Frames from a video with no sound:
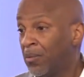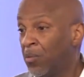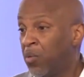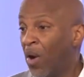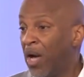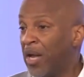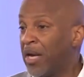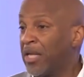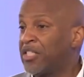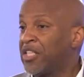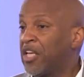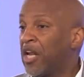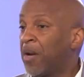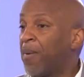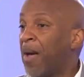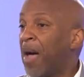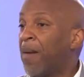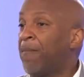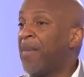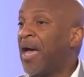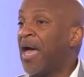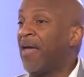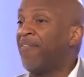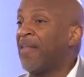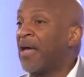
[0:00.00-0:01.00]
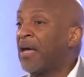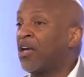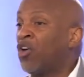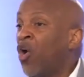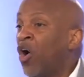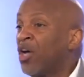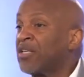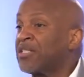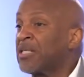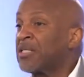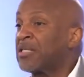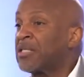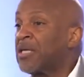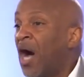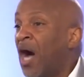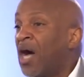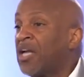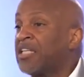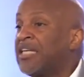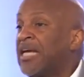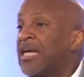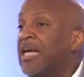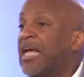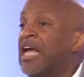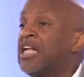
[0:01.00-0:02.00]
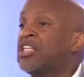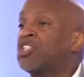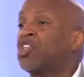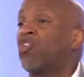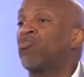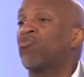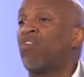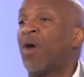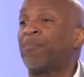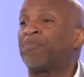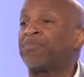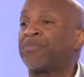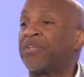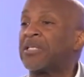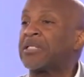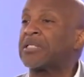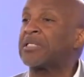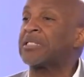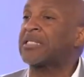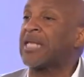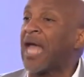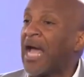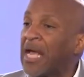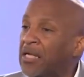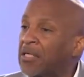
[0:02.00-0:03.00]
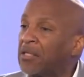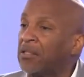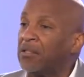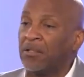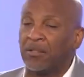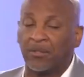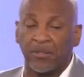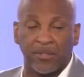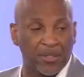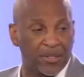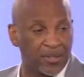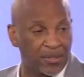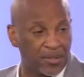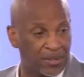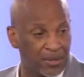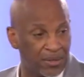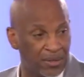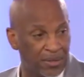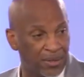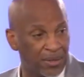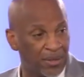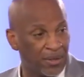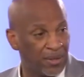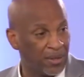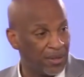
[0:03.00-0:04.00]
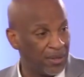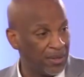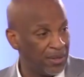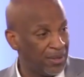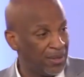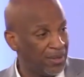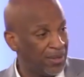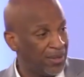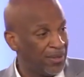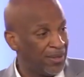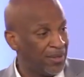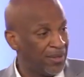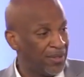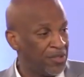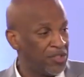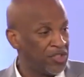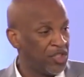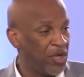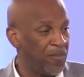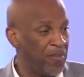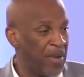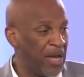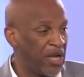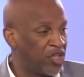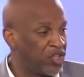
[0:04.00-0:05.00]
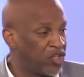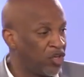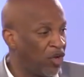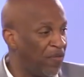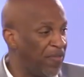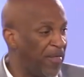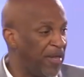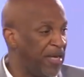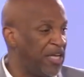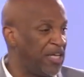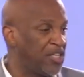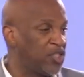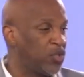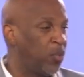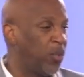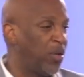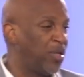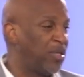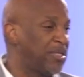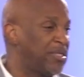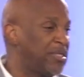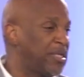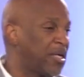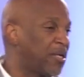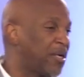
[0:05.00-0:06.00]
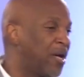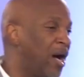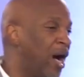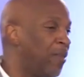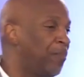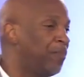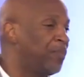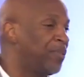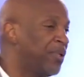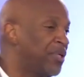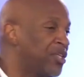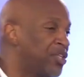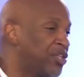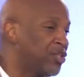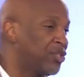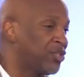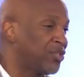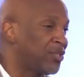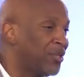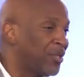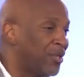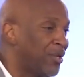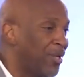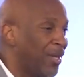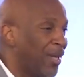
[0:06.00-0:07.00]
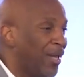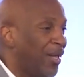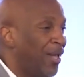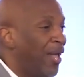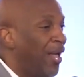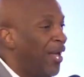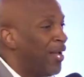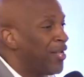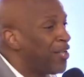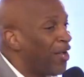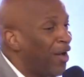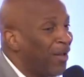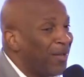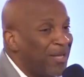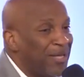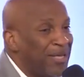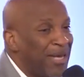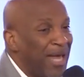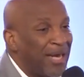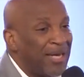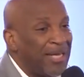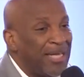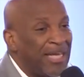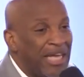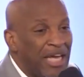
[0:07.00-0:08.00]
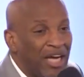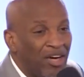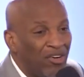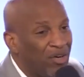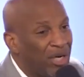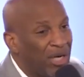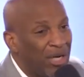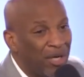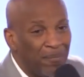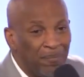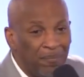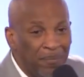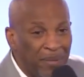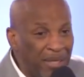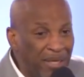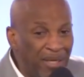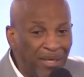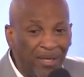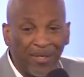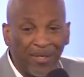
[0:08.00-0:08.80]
What is it about man that causes God to interrupt the cycles to make sure that his will is accomplished? Y'all are not hearing me.